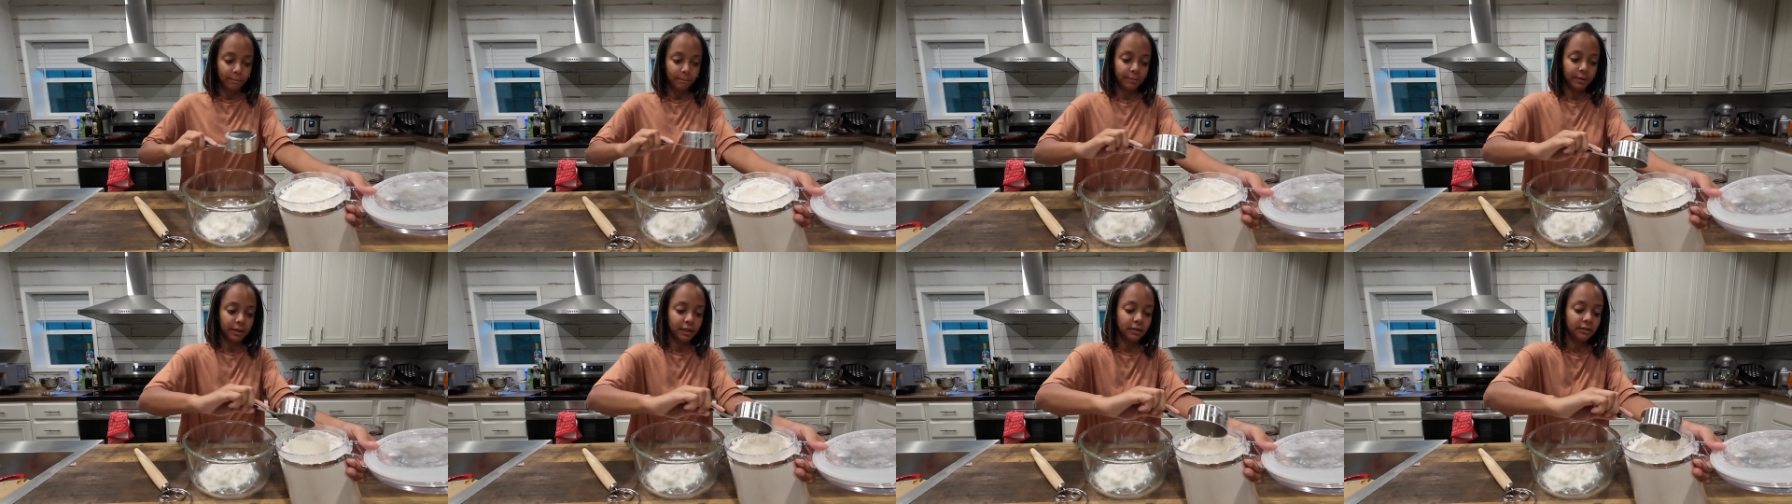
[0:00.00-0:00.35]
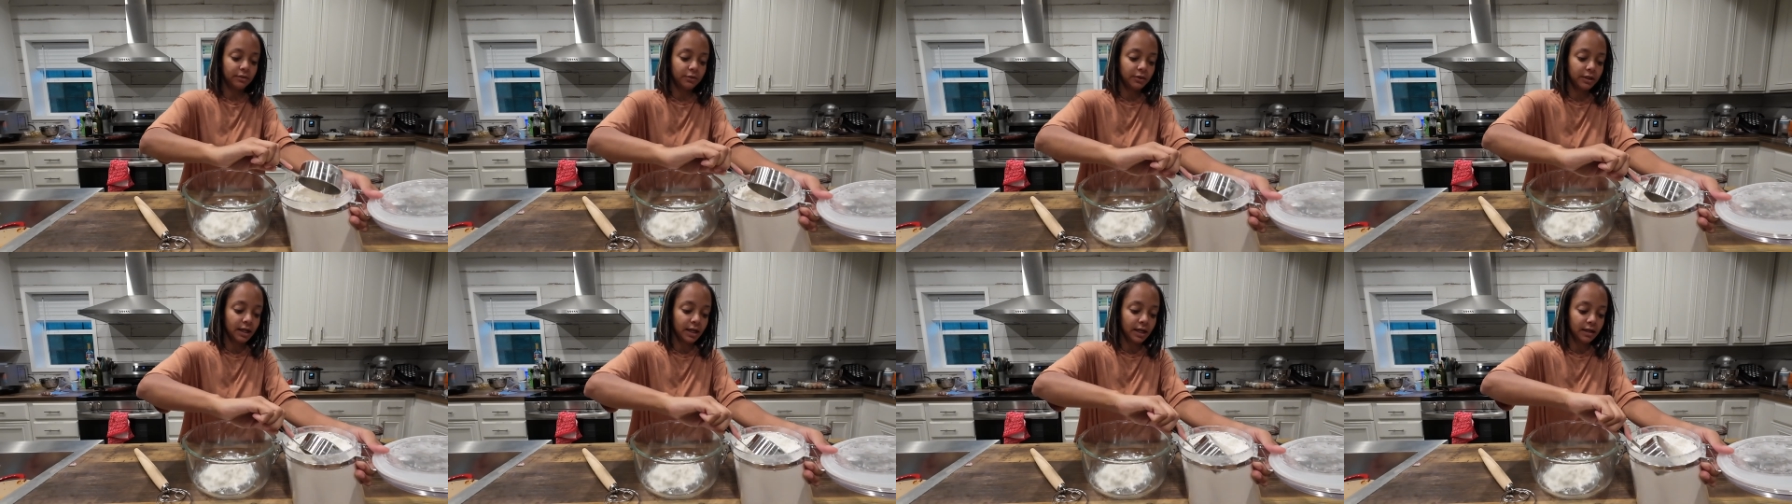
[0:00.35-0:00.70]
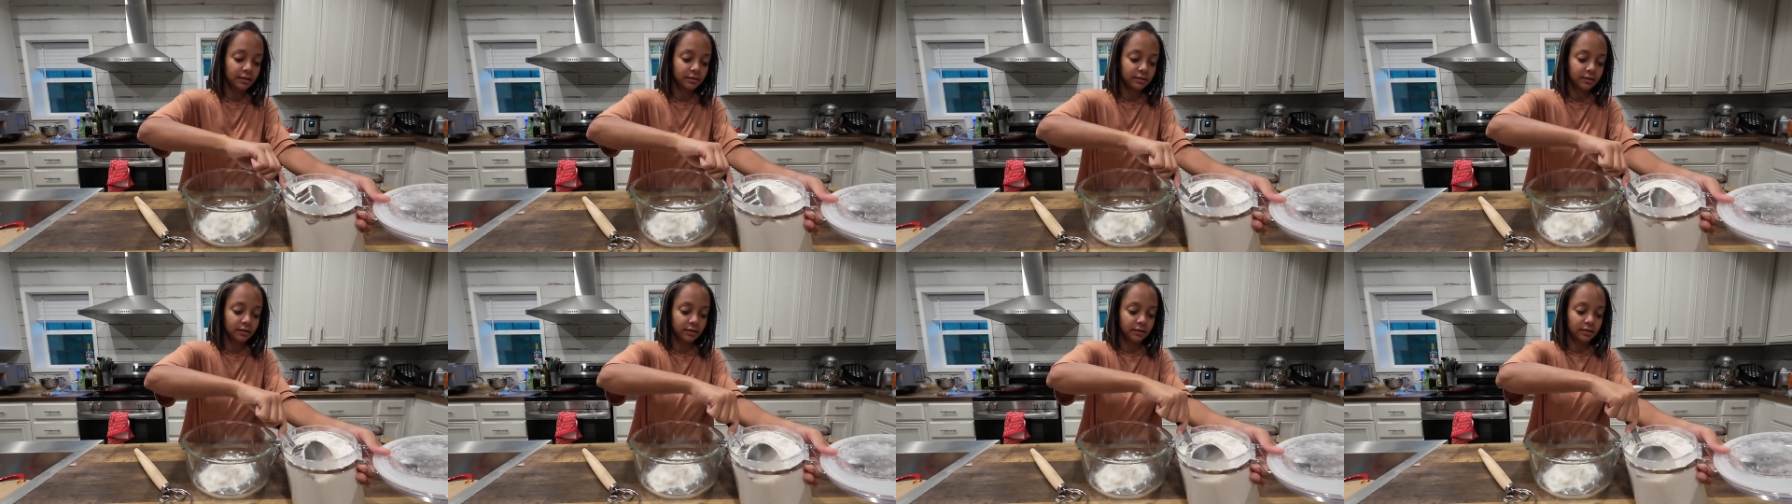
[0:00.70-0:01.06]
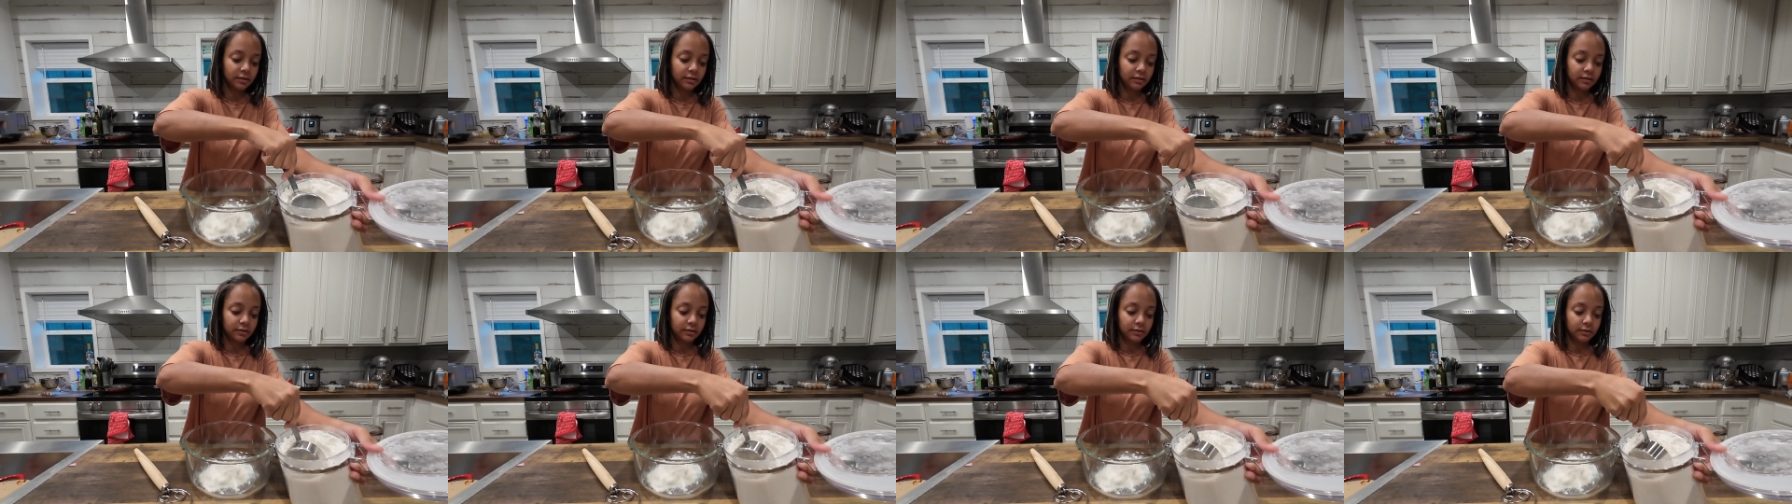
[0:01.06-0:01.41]
but you guys,
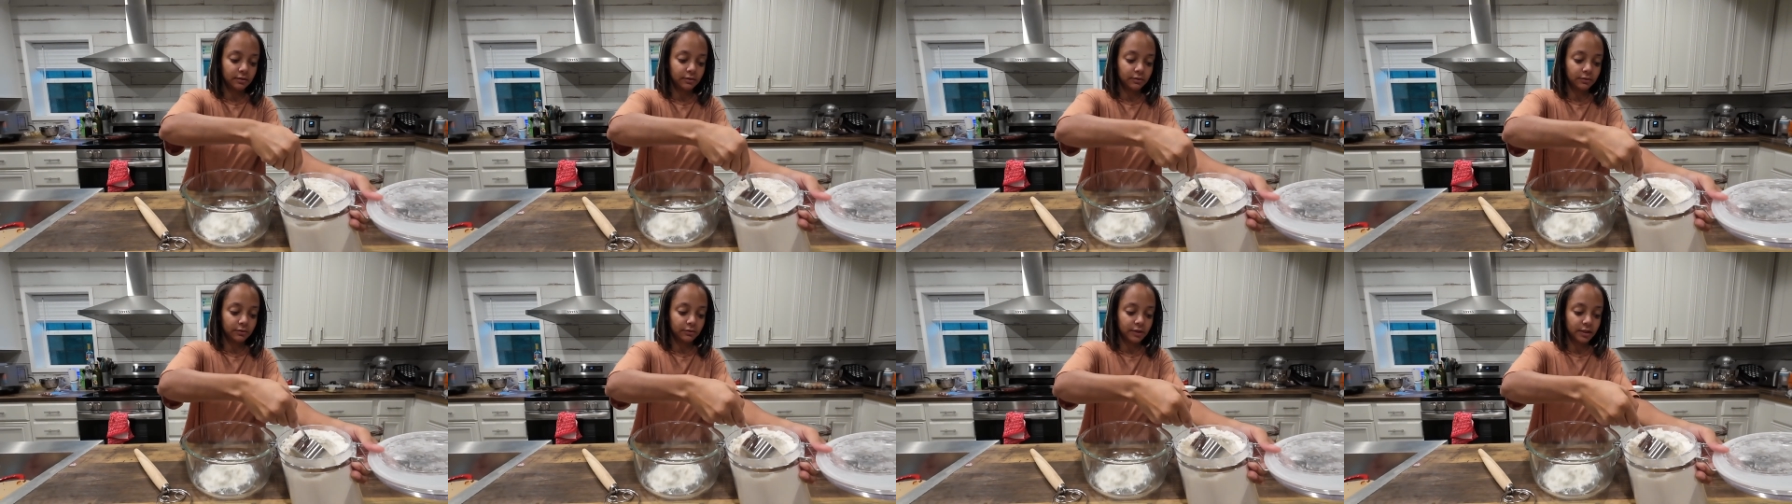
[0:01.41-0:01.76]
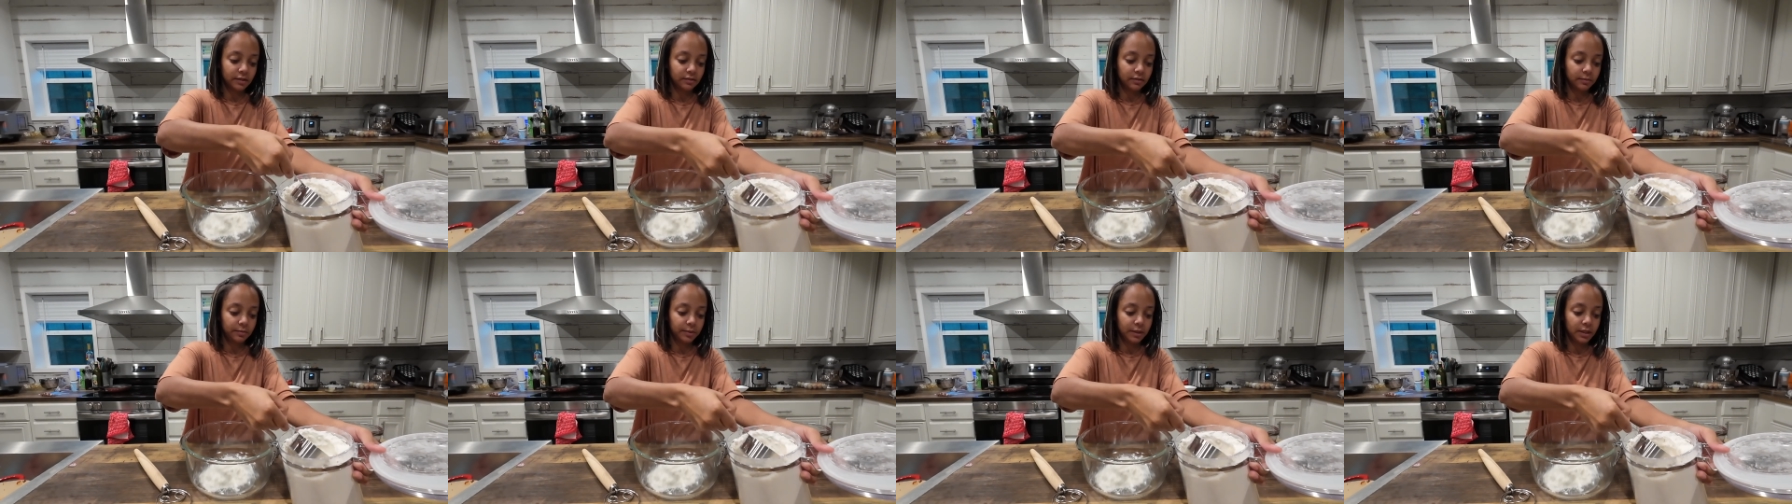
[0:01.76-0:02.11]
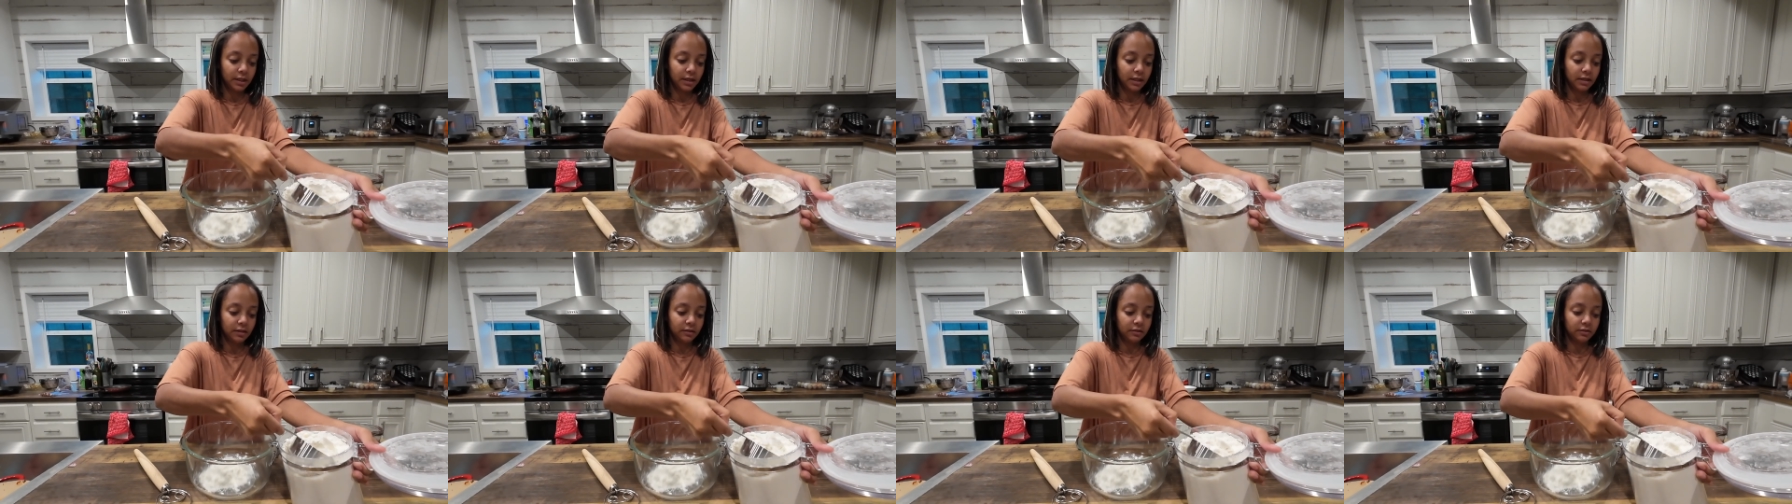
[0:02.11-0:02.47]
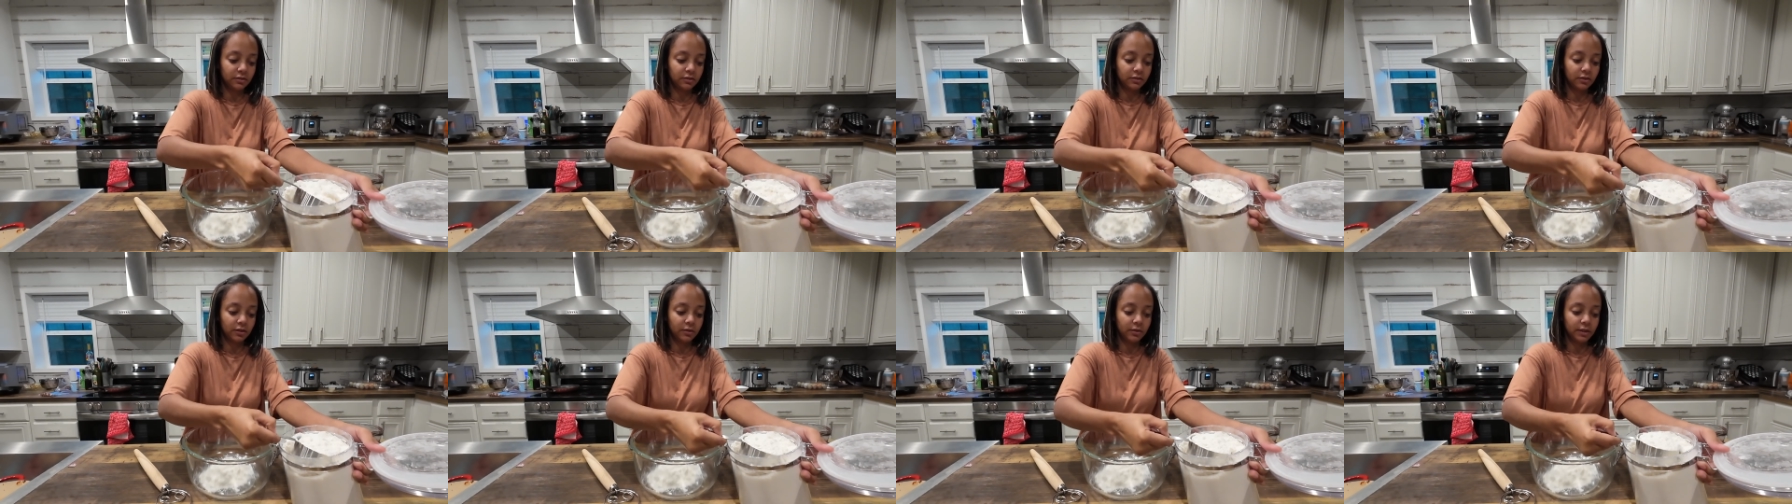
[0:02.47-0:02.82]
this recipe is
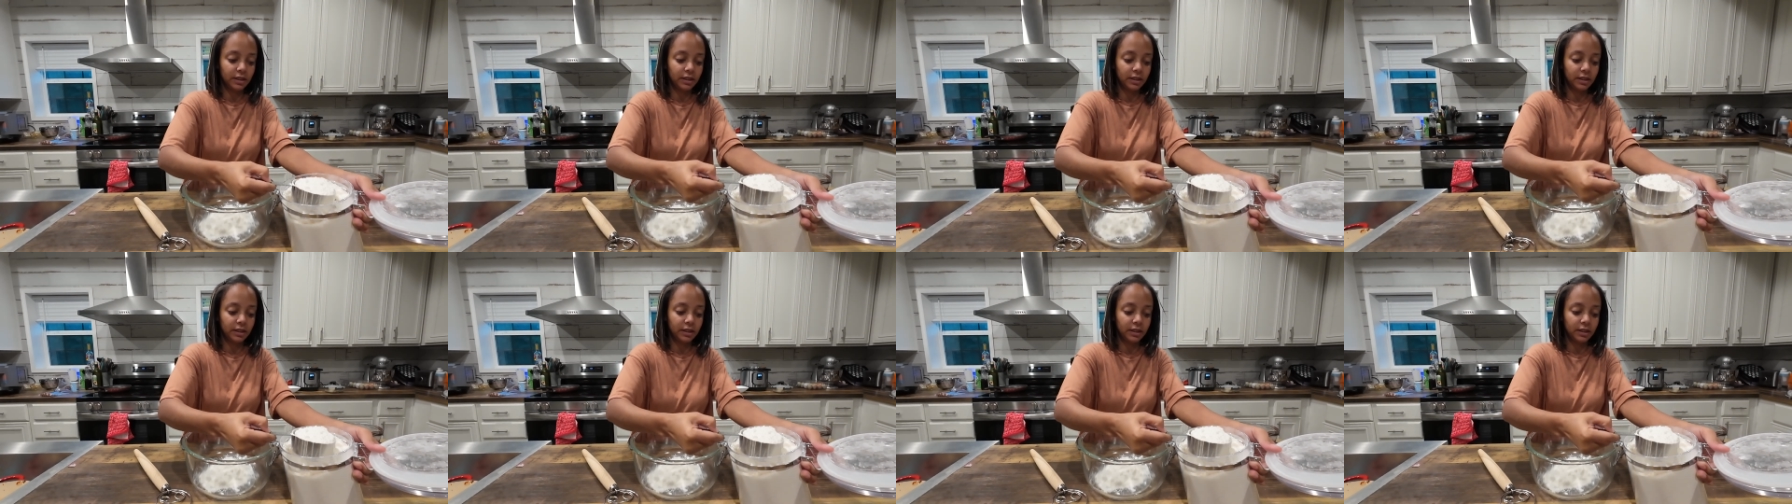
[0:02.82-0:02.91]
so